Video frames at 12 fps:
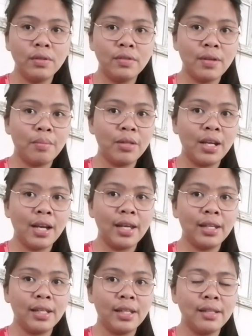something
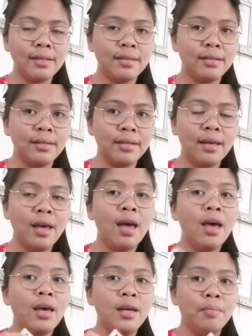like this,
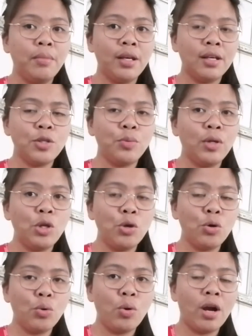because when
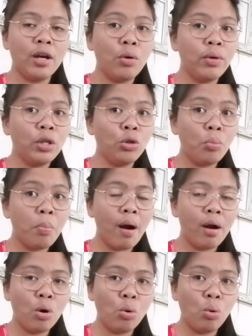you are going to
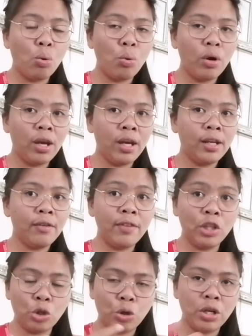borrow and
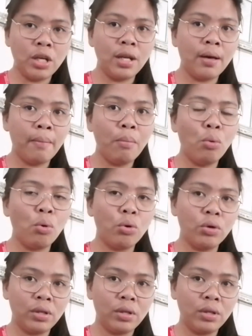returning a book,